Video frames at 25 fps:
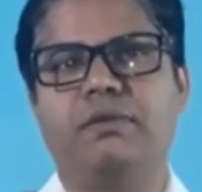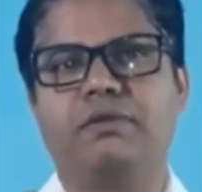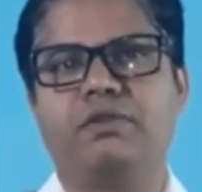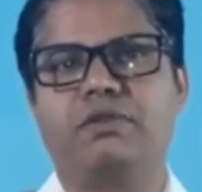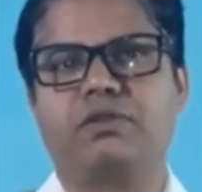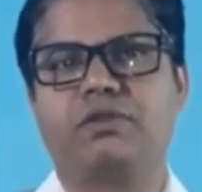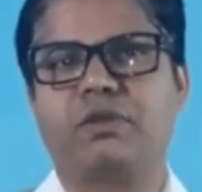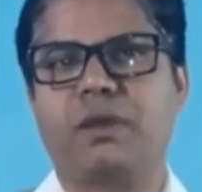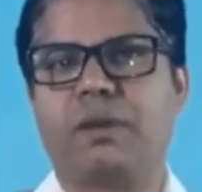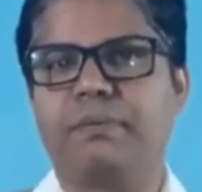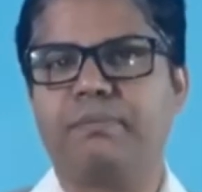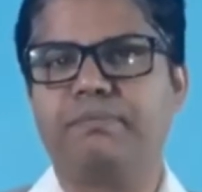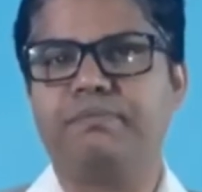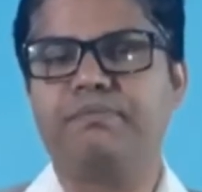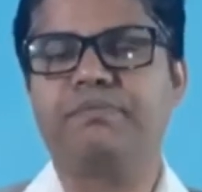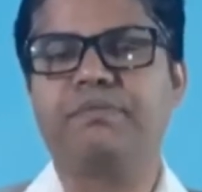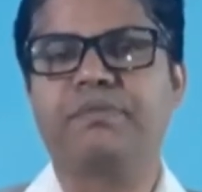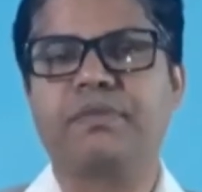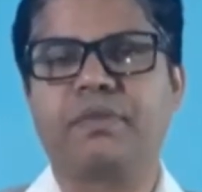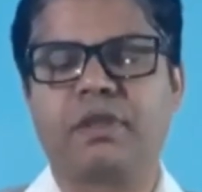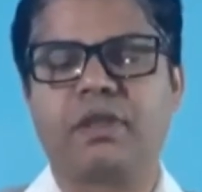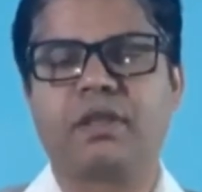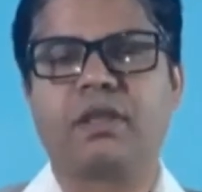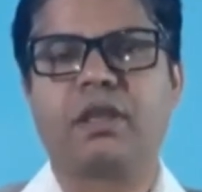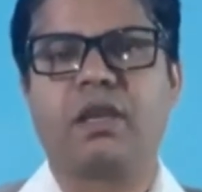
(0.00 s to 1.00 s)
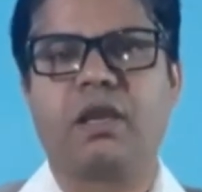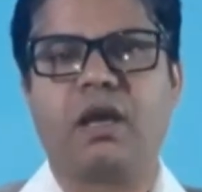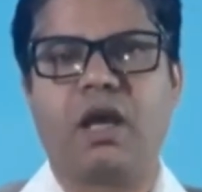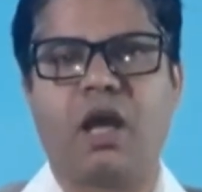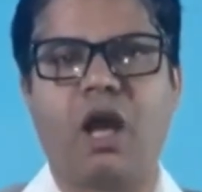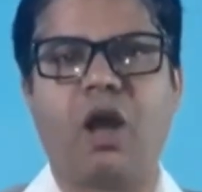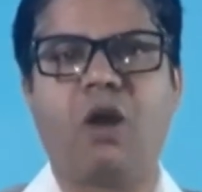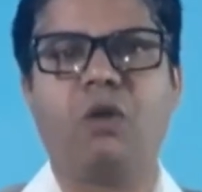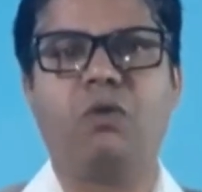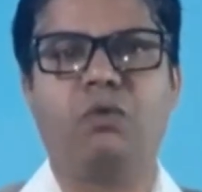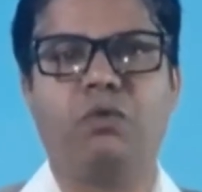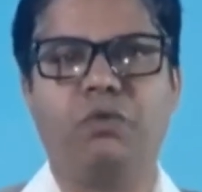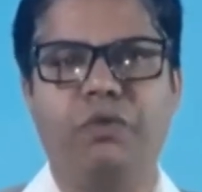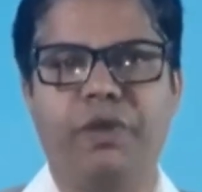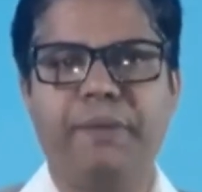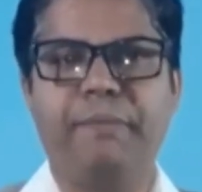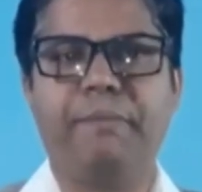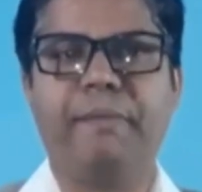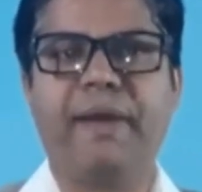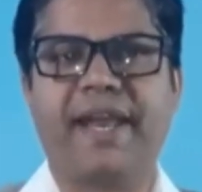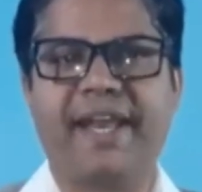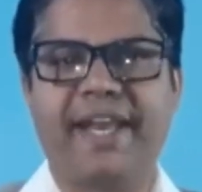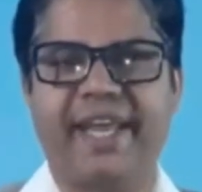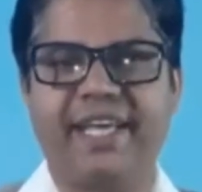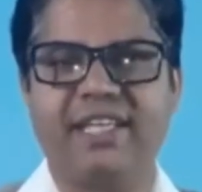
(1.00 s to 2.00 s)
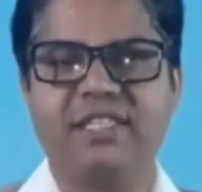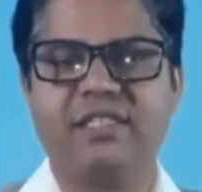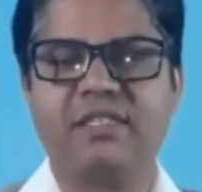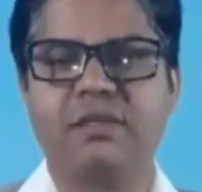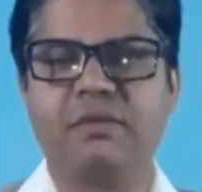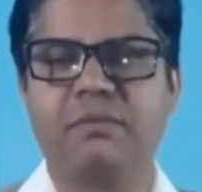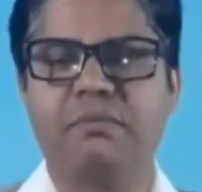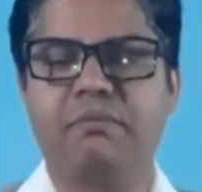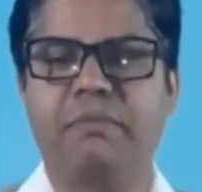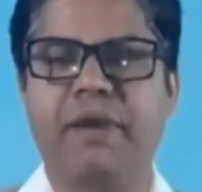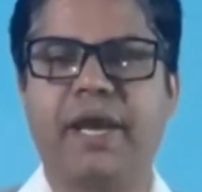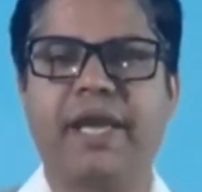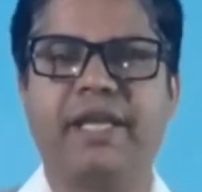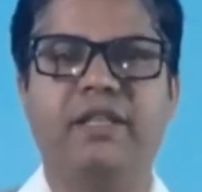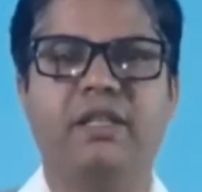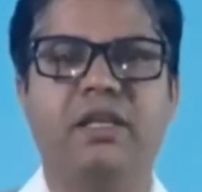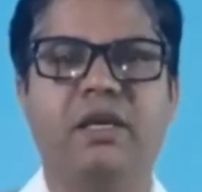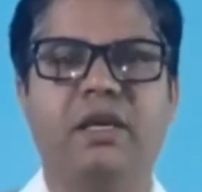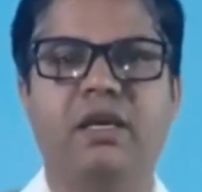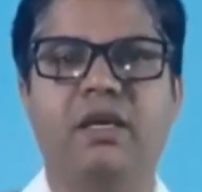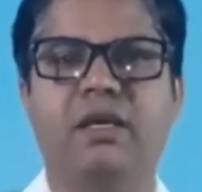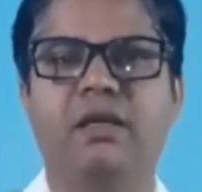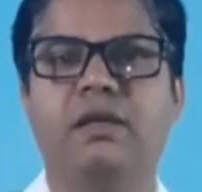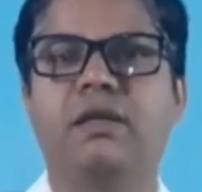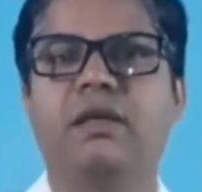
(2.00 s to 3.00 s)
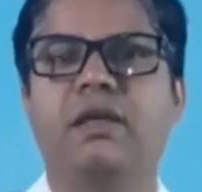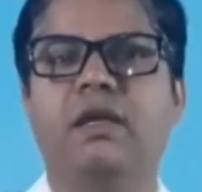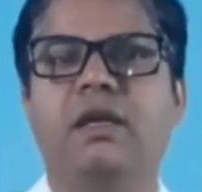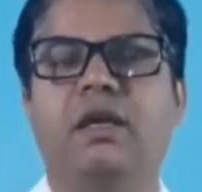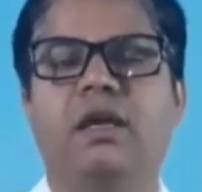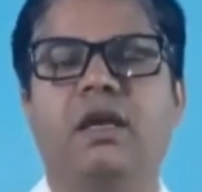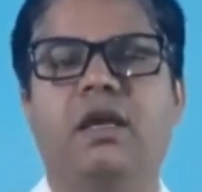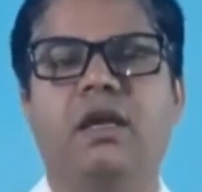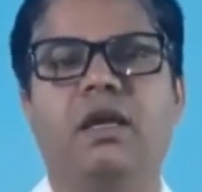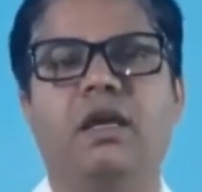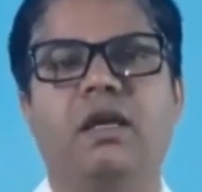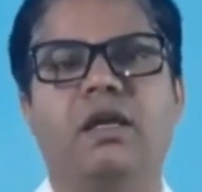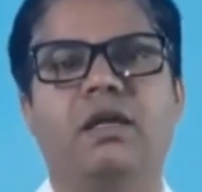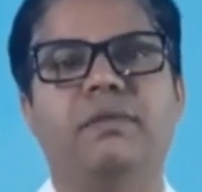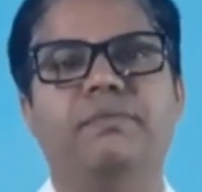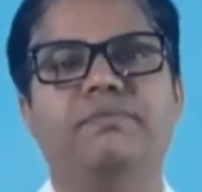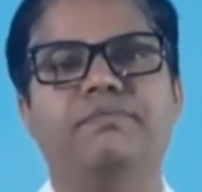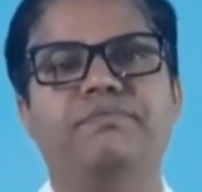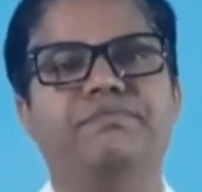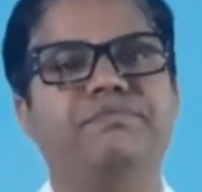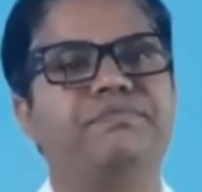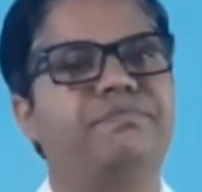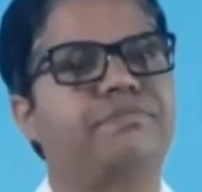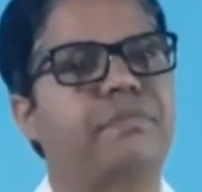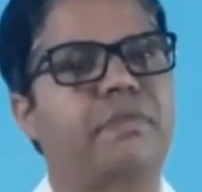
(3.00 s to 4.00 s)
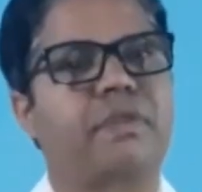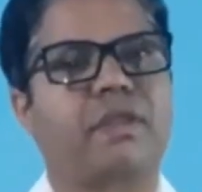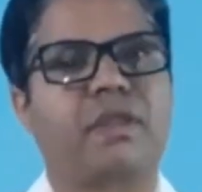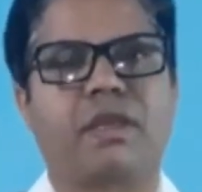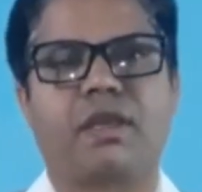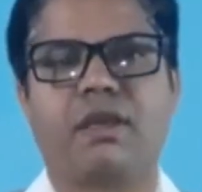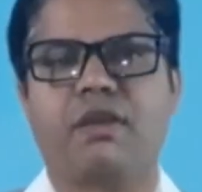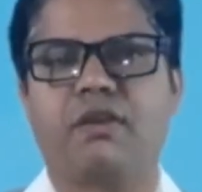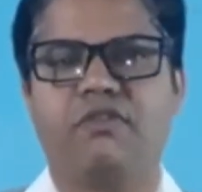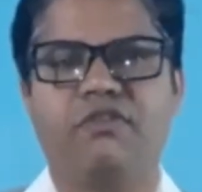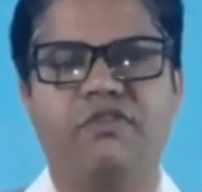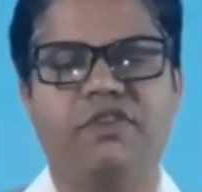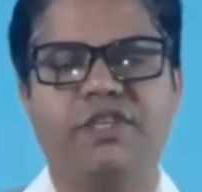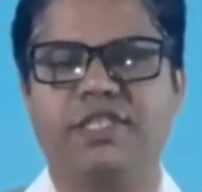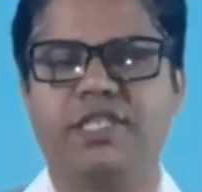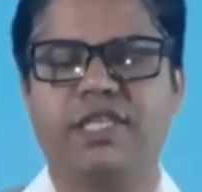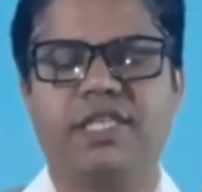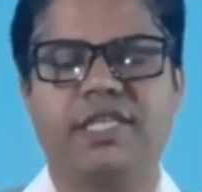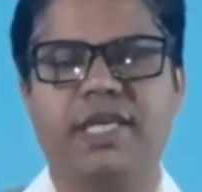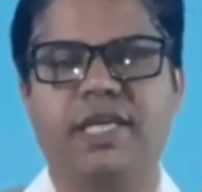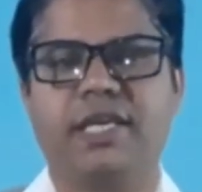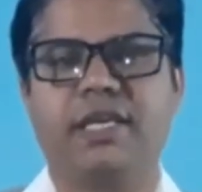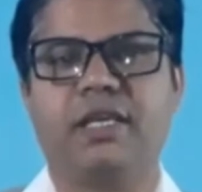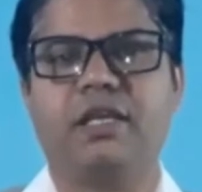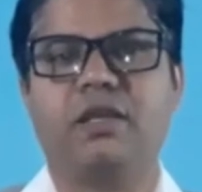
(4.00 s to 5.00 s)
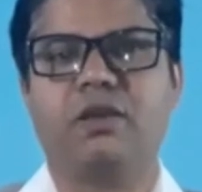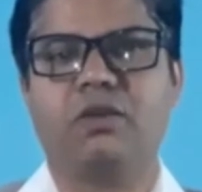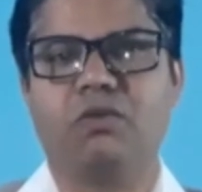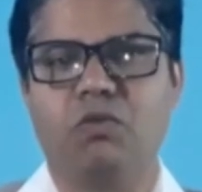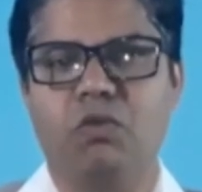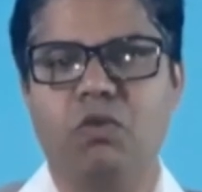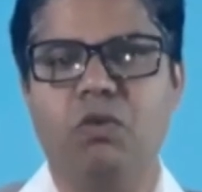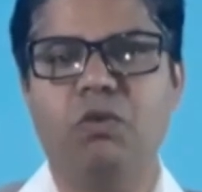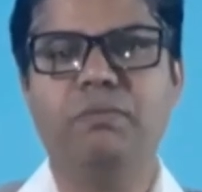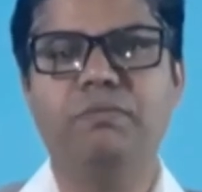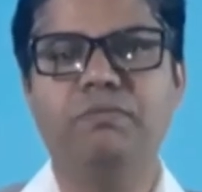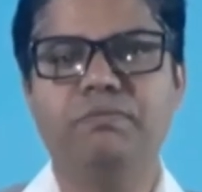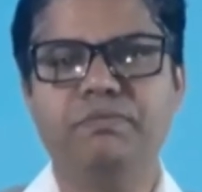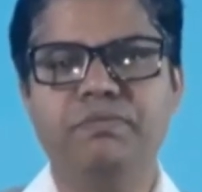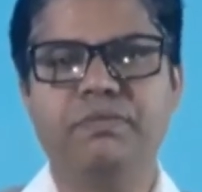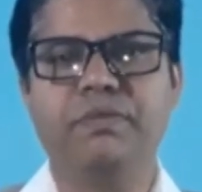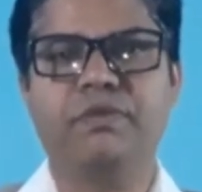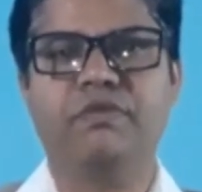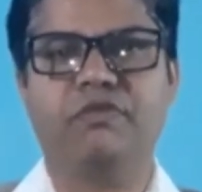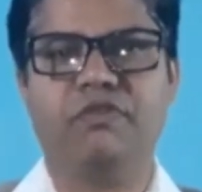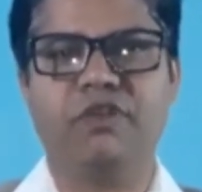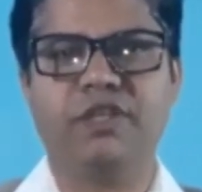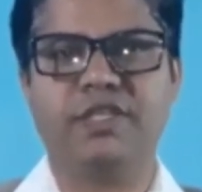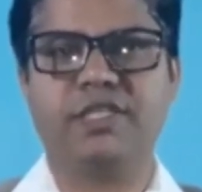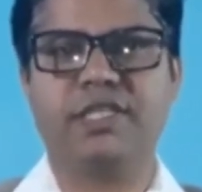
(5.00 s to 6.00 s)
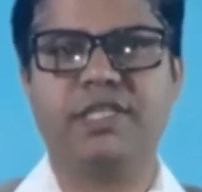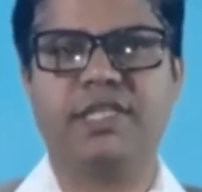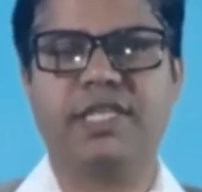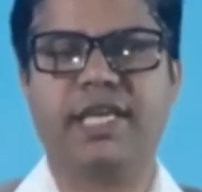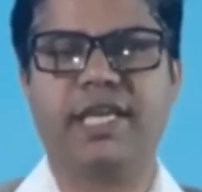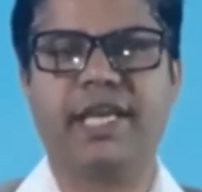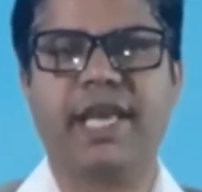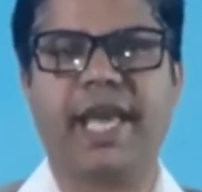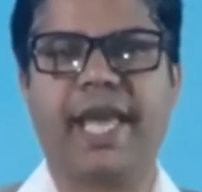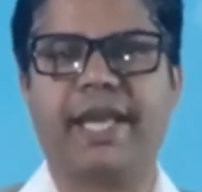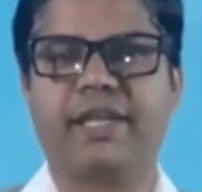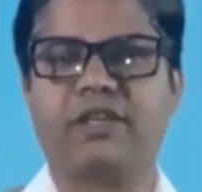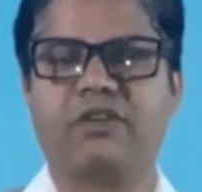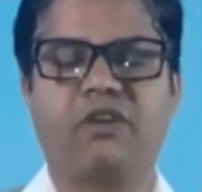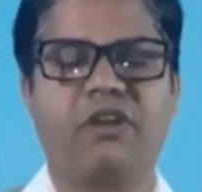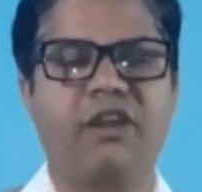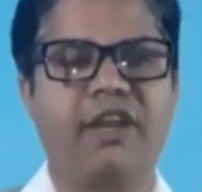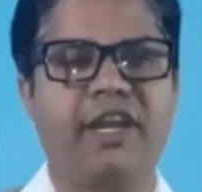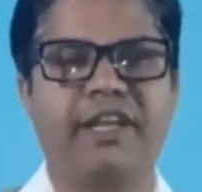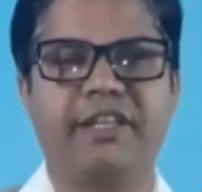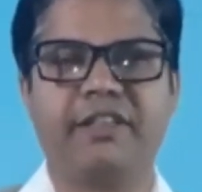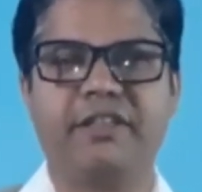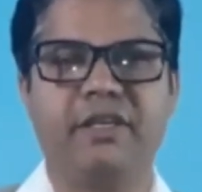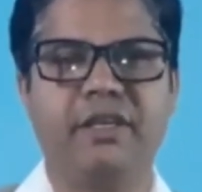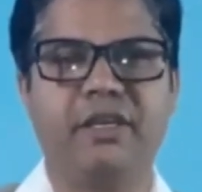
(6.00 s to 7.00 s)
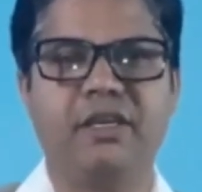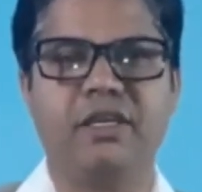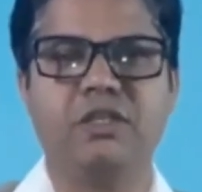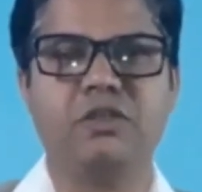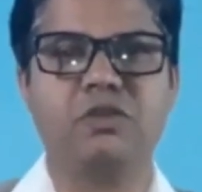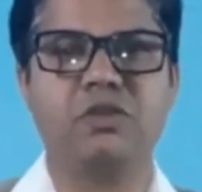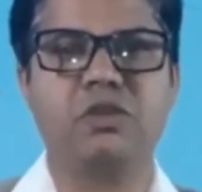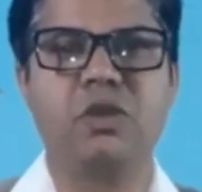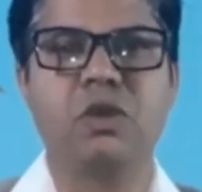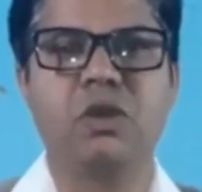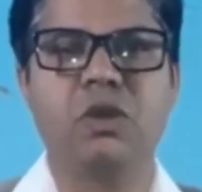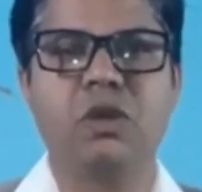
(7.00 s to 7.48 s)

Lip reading: Somehow we manage by the home visiting and collect their